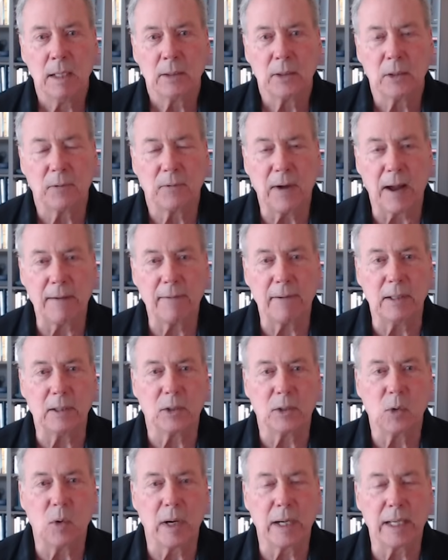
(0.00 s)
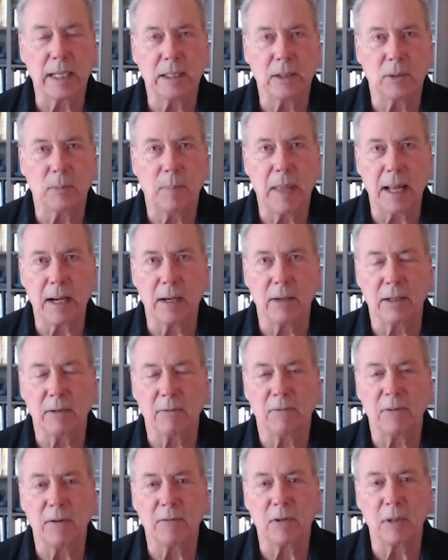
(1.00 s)
So five hundred twenty is better
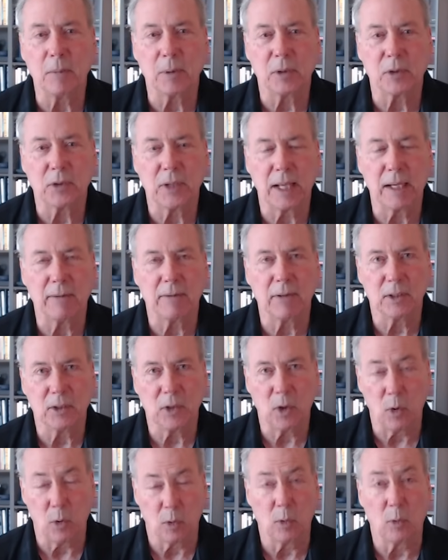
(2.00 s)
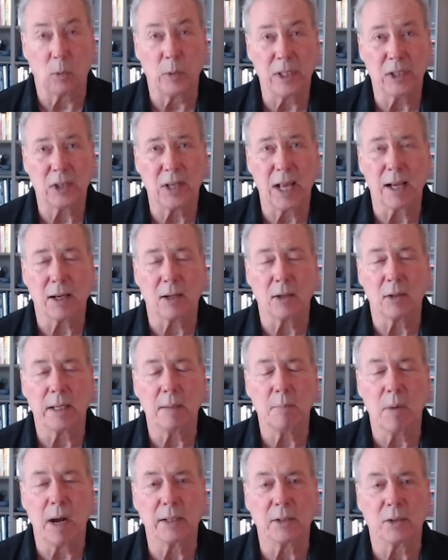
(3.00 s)
than fifty percent of the total recycled
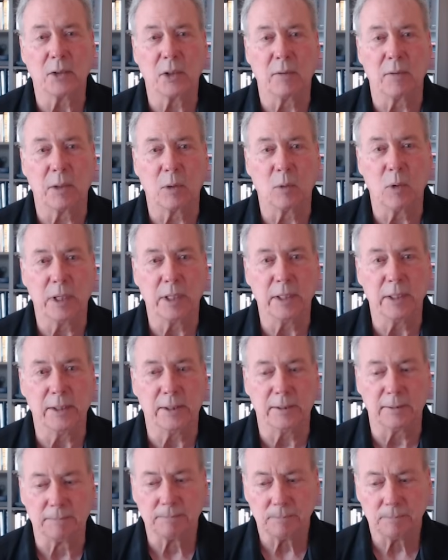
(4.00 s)
and mined silver in one year.